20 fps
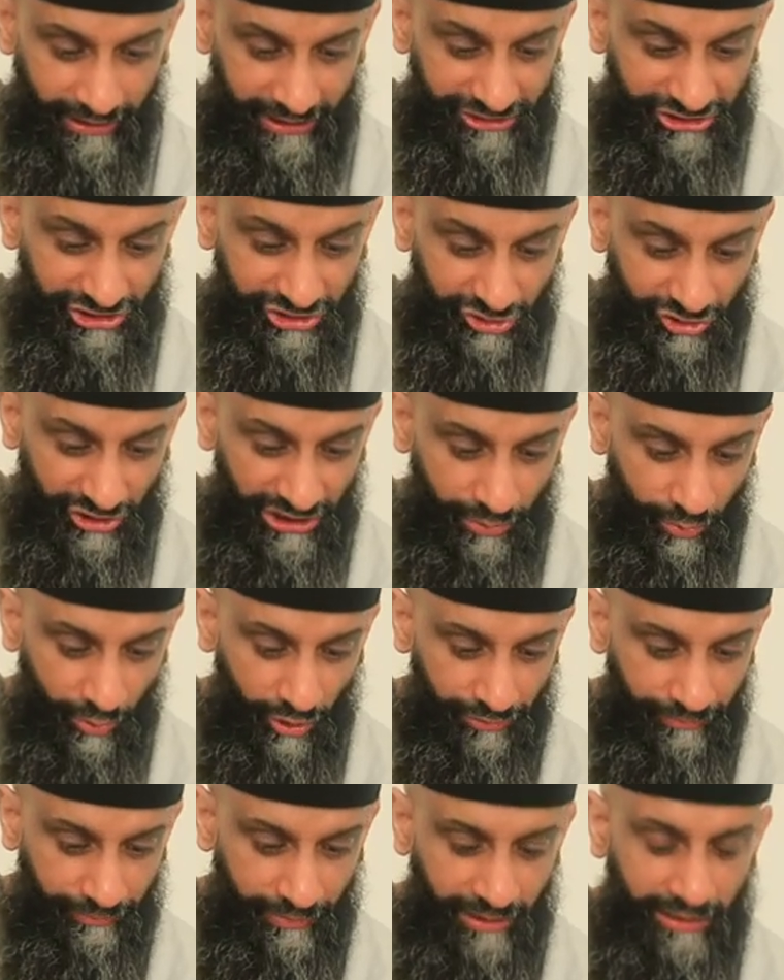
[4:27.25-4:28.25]
It's a street
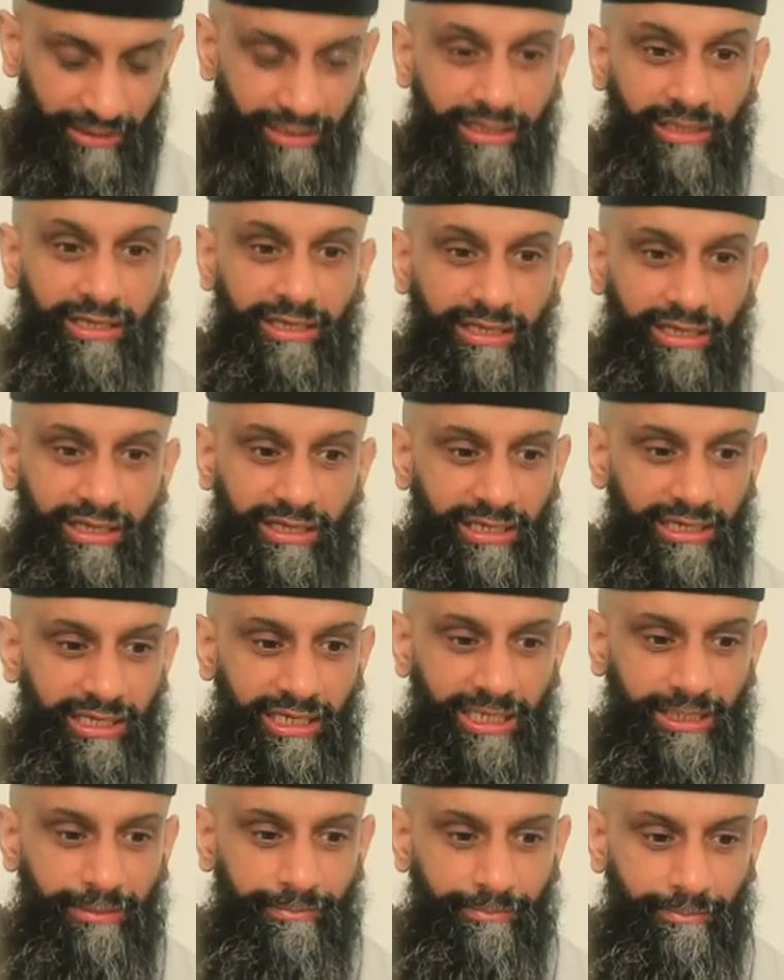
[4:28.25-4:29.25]
one.
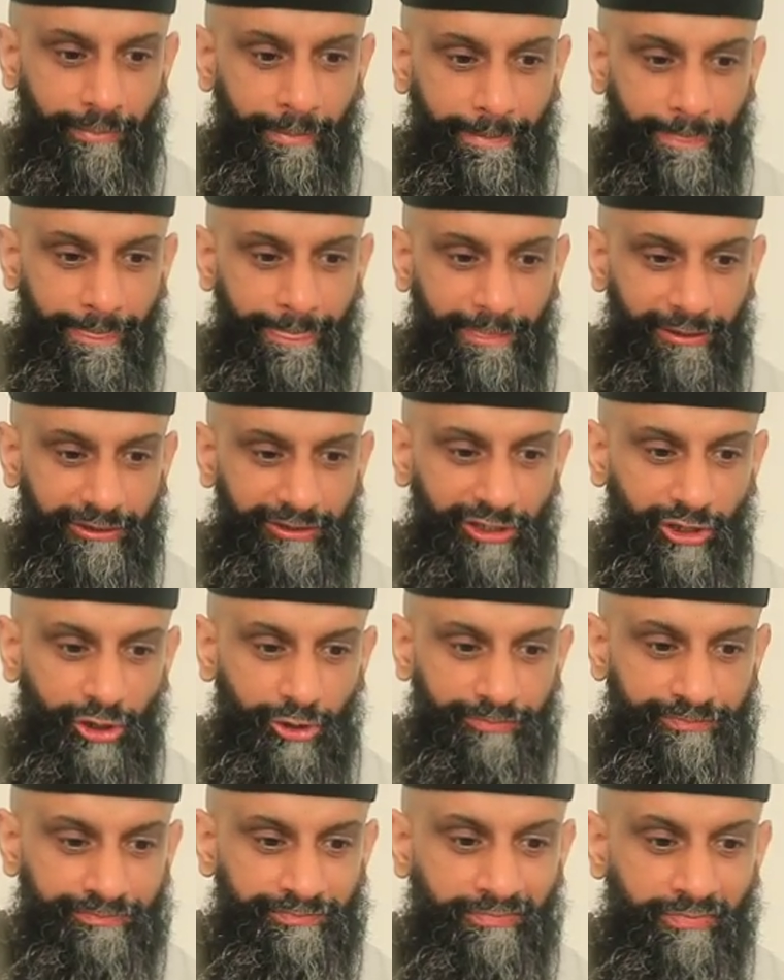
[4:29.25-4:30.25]
Um, you
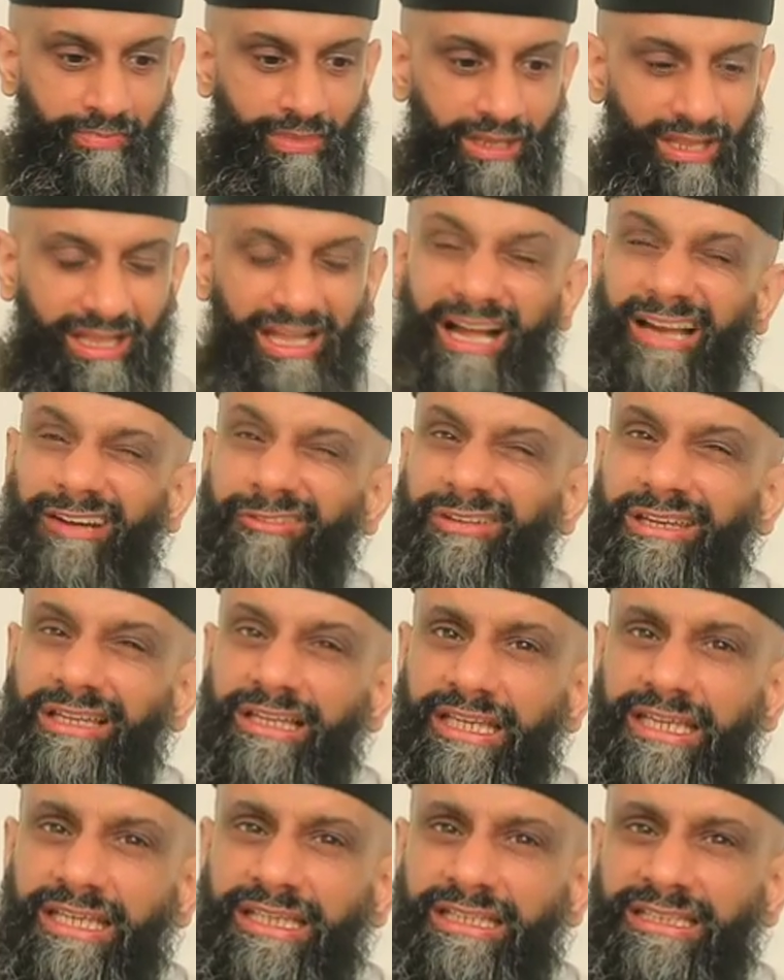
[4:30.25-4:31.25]
know, can't
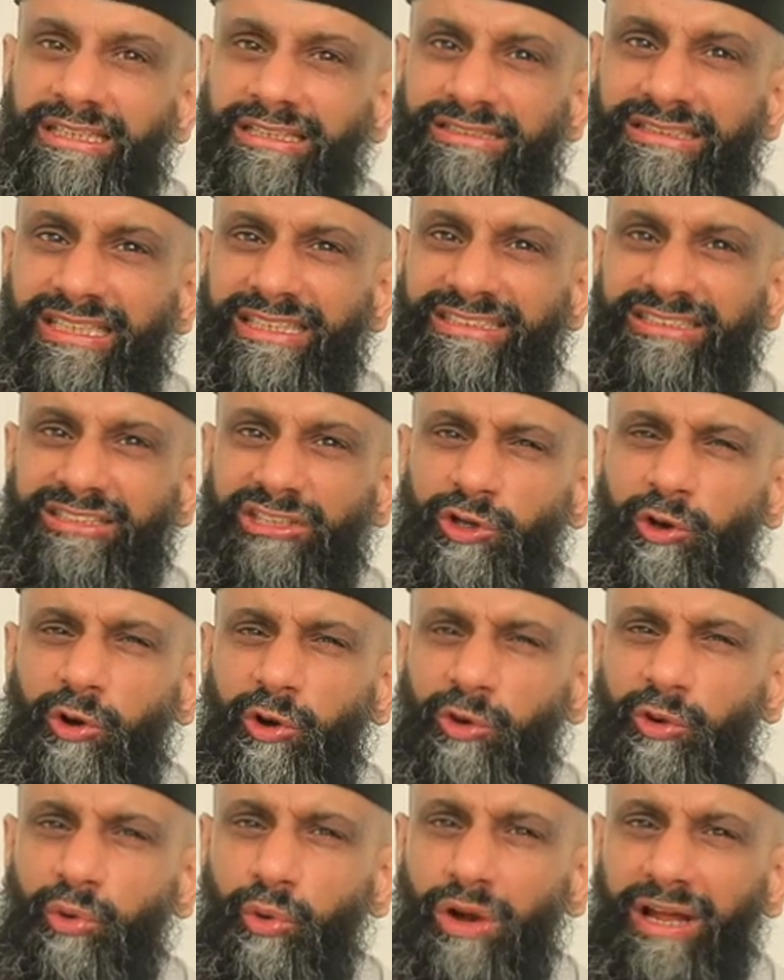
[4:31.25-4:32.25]
really taste the
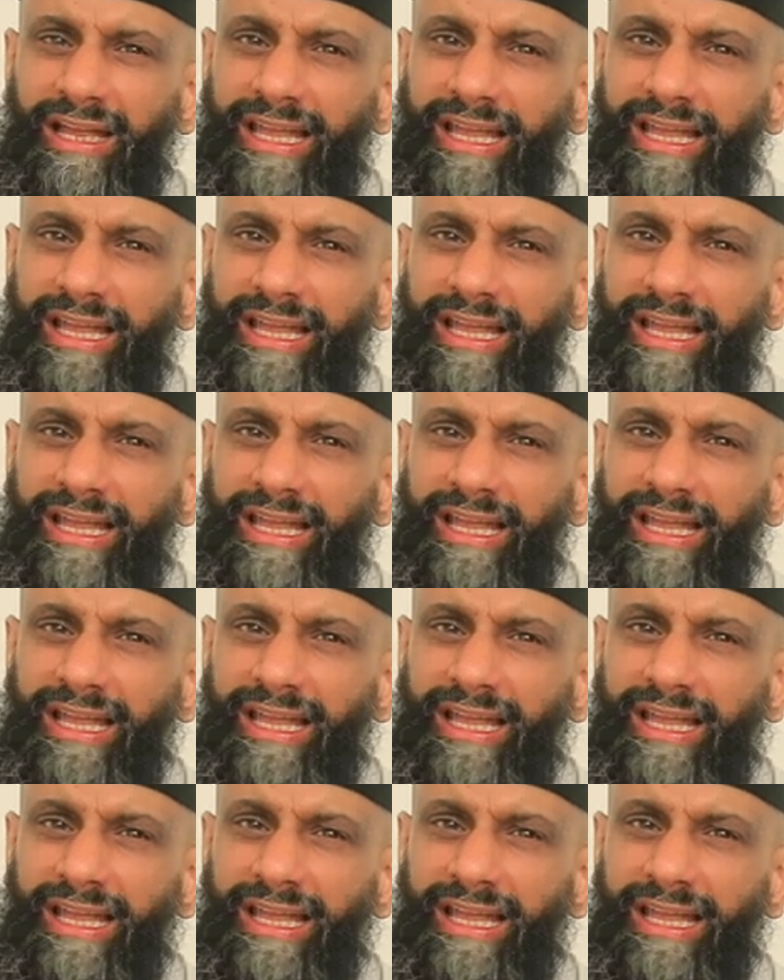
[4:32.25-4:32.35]
cocoa.